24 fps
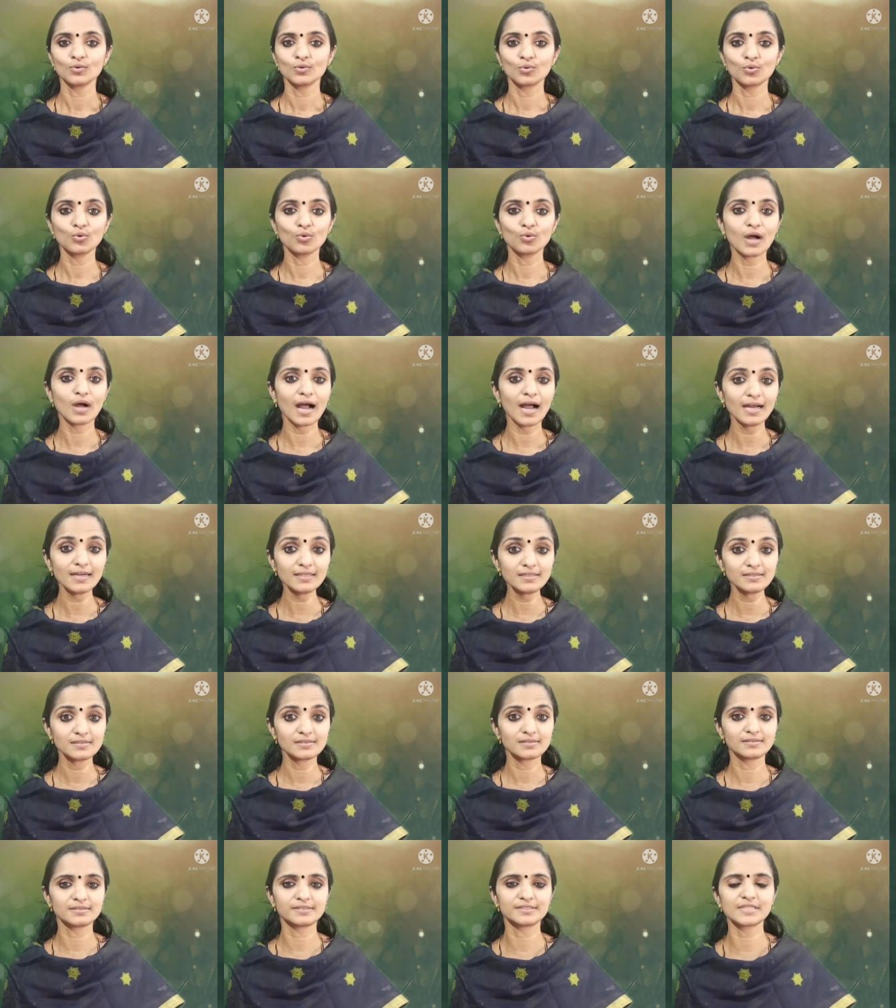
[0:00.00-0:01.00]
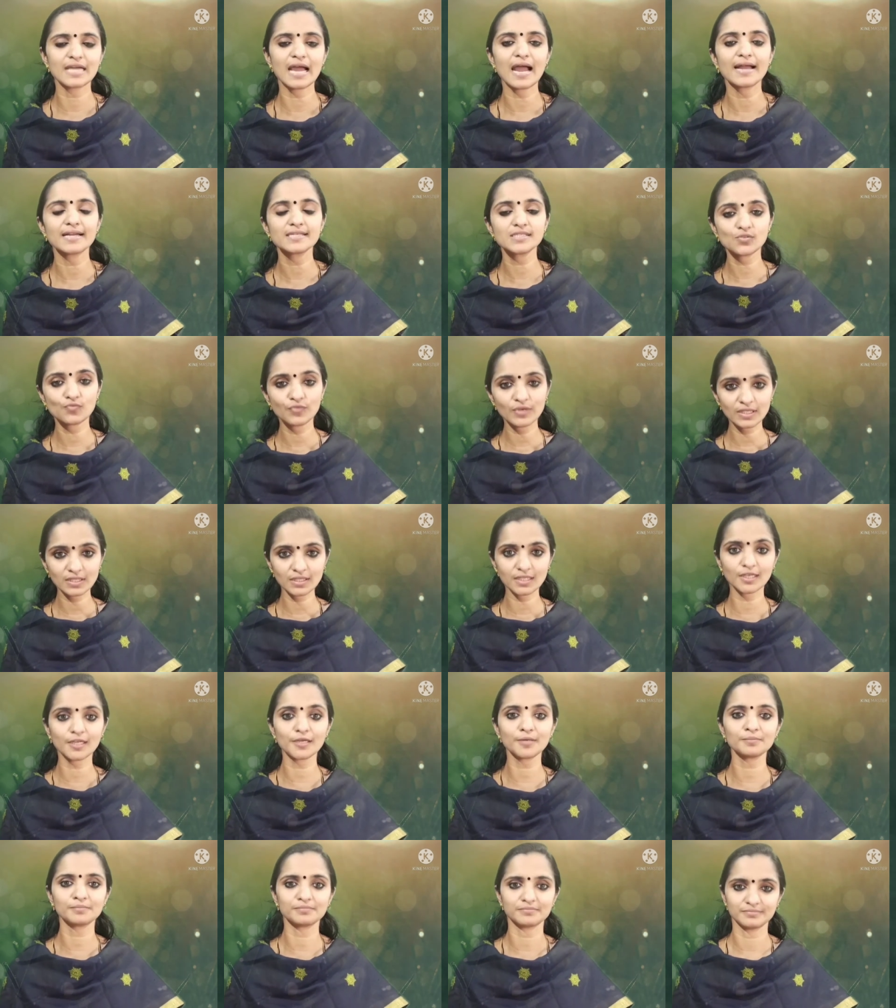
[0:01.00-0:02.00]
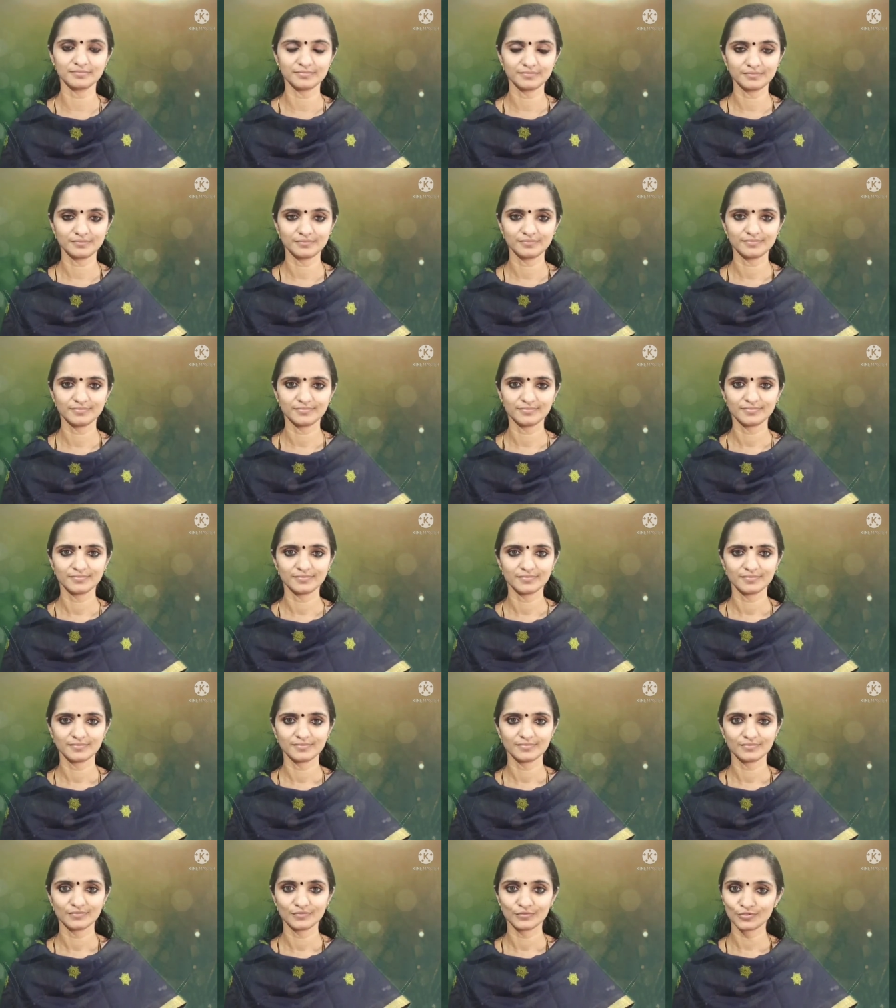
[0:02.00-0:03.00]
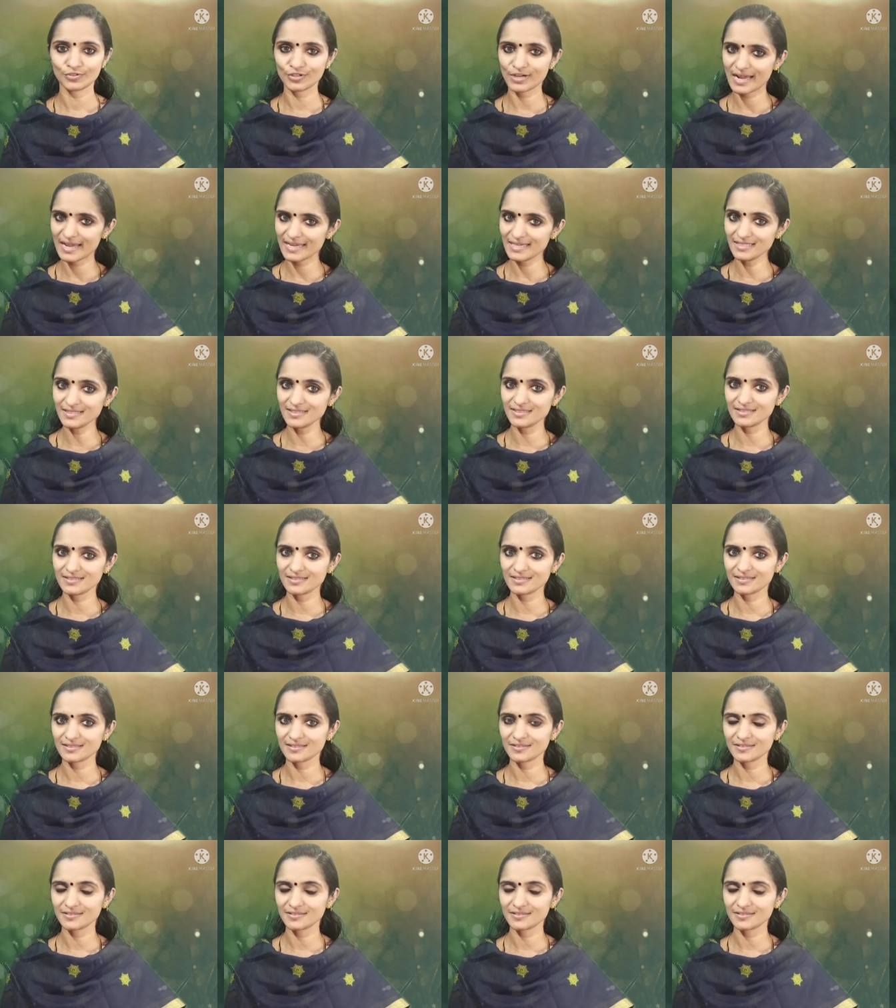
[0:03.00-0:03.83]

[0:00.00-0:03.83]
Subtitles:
who had danced with him. Right?